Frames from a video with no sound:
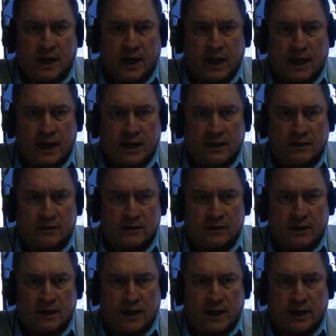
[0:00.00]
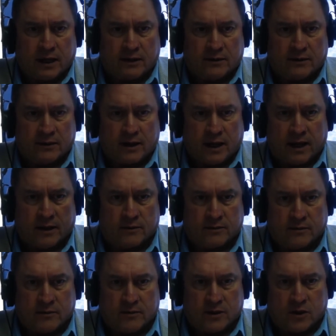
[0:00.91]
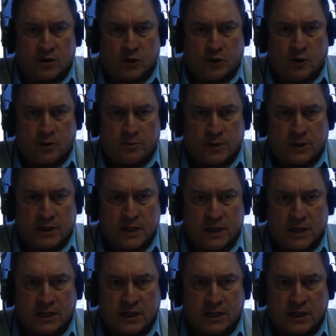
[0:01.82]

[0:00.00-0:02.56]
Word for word: and and and the urban